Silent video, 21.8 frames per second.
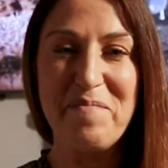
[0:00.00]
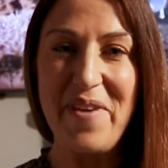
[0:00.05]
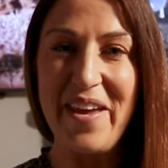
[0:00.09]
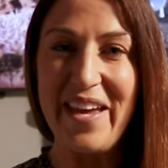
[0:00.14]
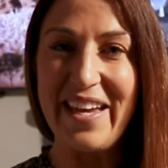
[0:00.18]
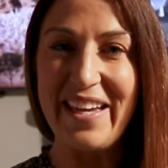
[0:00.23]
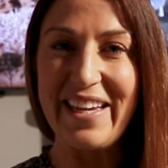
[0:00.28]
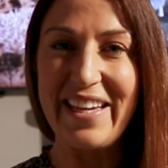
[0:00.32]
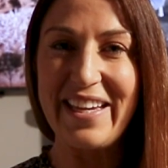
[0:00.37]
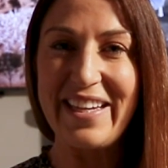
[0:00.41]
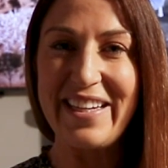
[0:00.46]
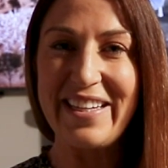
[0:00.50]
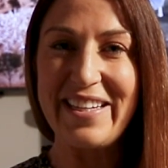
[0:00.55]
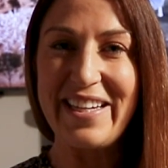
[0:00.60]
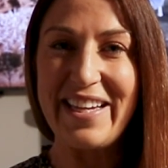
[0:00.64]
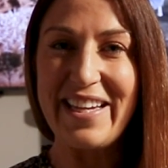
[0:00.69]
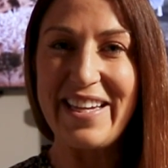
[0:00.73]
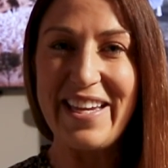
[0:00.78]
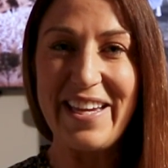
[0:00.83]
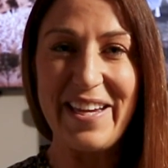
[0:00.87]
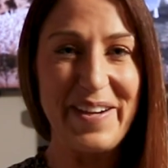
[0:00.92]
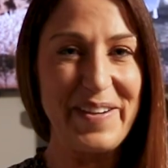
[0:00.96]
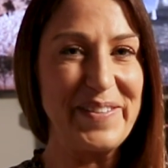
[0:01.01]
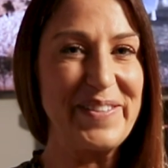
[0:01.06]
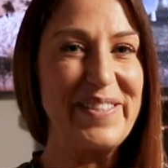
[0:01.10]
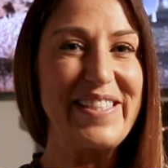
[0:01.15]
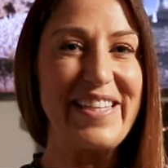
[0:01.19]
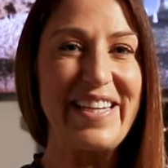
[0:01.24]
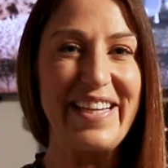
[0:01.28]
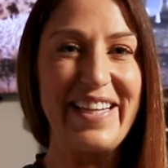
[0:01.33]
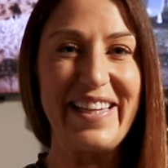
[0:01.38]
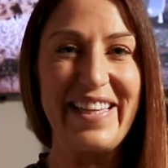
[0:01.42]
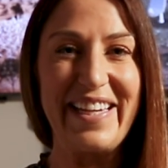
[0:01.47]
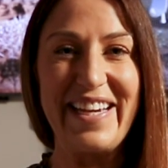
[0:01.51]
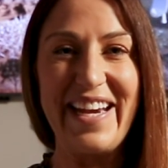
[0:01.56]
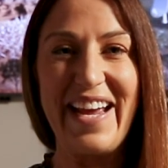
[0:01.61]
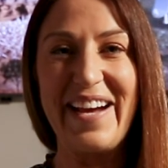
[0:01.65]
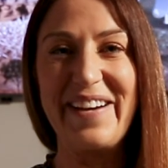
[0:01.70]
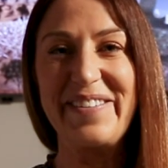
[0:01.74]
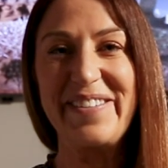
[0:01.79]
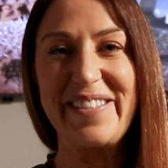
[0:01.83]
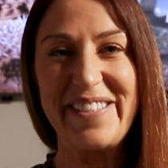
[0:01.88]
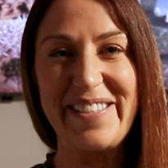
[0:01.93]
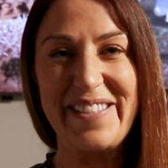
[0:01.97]
a big EOC
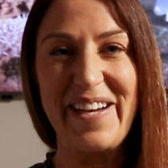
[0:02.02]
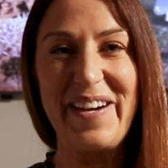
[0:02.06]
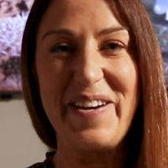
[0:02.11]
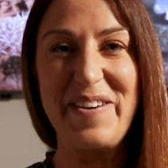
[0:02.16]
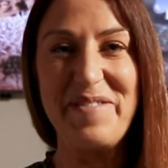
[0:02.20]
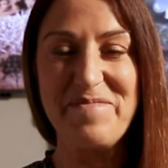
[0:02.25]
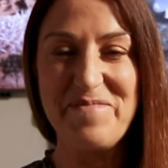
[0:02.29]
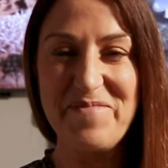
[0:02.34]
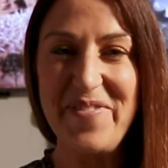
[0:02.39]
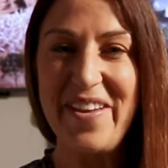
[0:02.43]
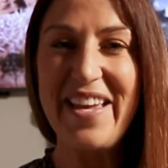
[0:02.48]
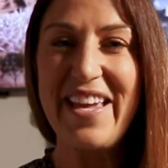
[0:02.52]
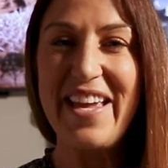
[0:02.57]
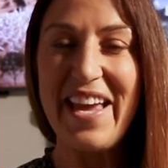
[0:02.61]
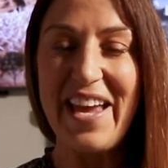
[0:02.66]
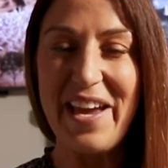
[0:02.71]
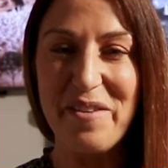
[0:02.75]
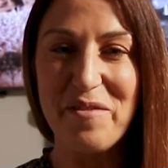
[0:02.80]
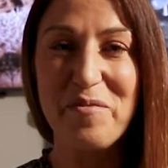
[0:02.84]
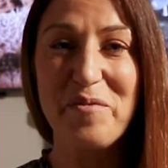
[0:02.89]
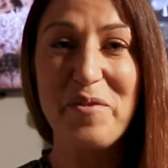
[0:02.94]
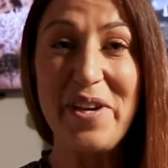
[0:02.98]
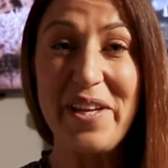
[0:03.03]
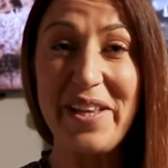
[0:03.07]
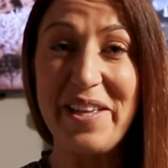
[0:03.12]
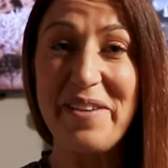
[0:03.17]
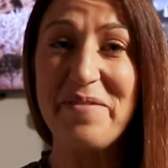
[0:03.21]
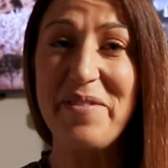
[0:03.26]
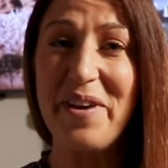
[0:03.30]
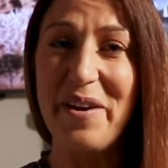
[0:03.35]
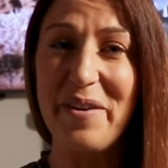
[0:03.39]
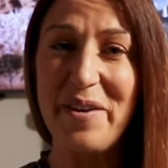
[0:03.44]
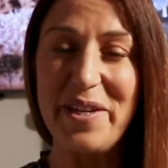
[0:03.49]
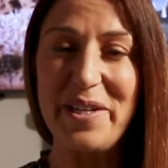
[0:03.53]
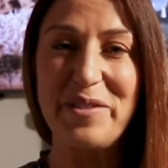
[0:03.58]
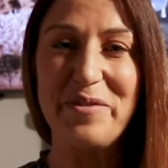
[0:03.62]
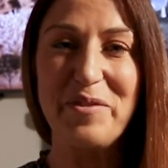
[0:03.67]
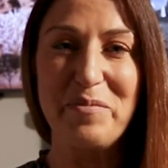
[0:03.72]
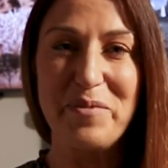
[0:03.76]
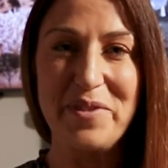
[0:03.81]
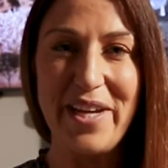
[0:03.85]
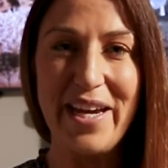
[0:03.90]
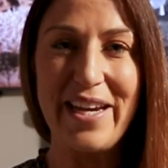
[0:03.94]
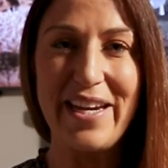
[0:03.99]
cleanout. So, it really varies
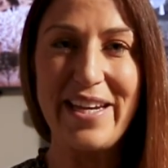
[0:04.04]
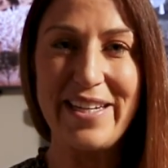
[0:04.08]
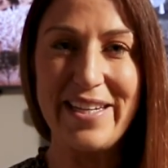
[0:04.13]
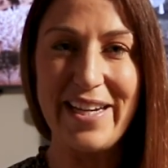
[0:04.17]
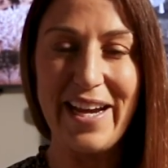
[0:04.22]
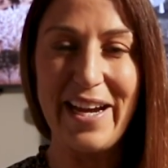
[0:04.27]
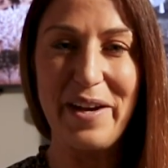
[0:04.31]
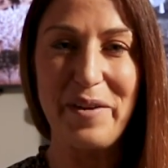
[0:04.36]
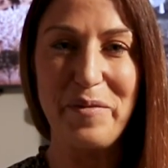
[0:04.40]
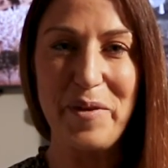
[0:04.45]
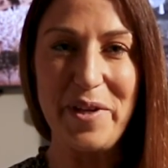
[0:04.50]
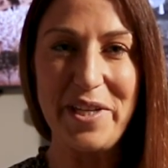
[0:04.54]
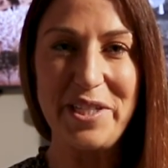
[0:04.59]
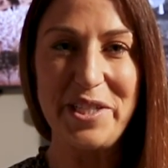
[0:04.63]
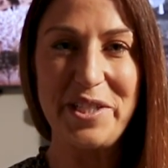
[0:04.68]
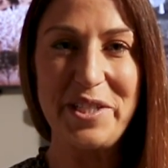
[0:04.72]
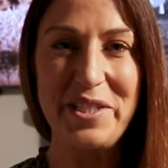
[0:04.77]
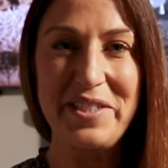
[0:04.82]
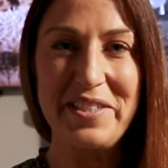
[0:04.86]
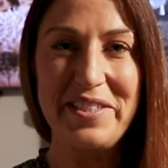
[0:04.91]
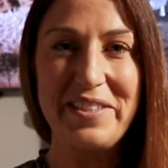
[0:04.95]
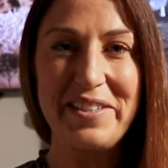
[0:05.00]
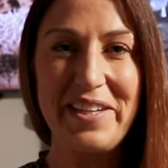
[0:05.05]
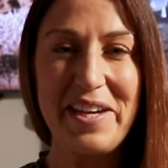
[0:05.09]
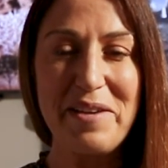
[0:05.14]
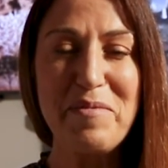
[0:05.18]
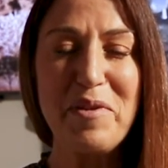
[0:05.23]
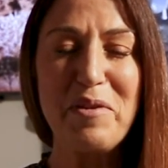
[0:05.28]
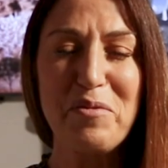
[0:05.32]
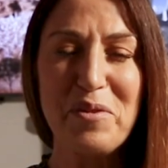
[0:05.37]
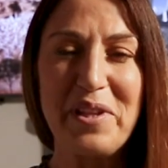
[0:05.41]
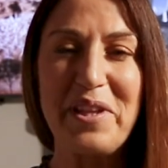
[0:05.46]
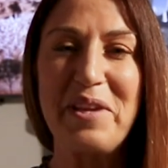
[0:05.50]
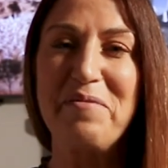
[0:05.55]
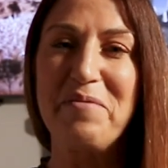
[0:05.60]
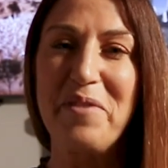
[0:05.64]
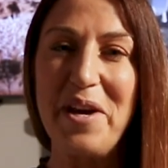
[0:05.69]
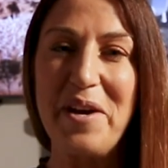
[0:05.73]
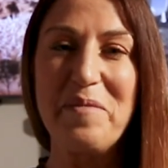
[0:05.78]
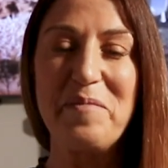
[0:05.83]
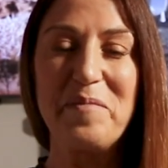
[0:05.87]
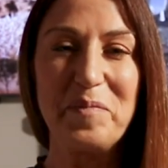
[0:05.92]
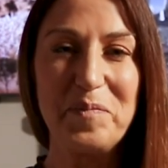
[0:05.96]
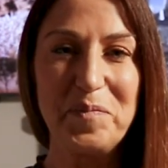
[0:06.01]
from day to day, which can be really fun.